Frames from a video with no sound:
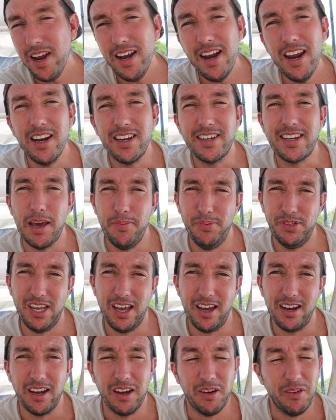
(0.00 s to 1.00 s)
we need a depth
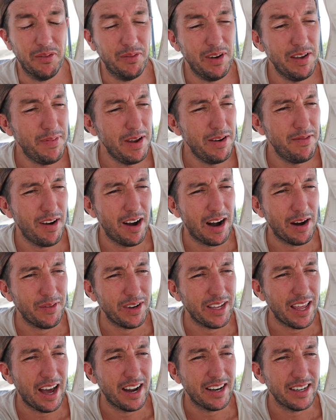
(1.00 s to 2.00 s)
sounder. We've been running
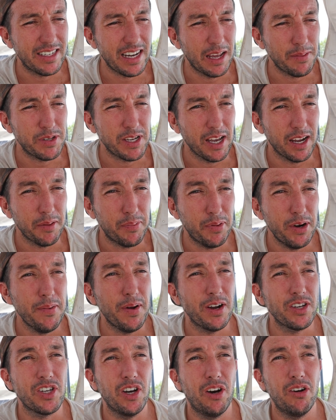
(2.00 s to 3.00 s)
without a depth sounder
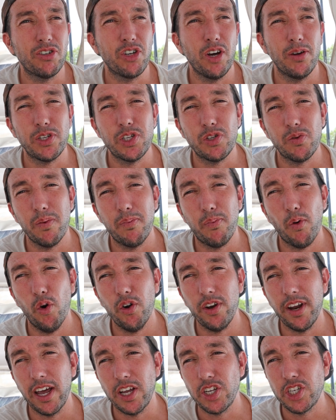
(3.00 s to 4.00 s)
pretty much the whole time since we
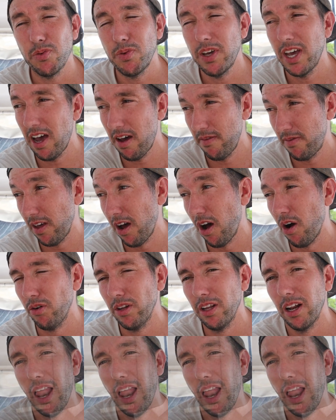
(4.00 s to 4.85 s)
bought Nandji. We have the old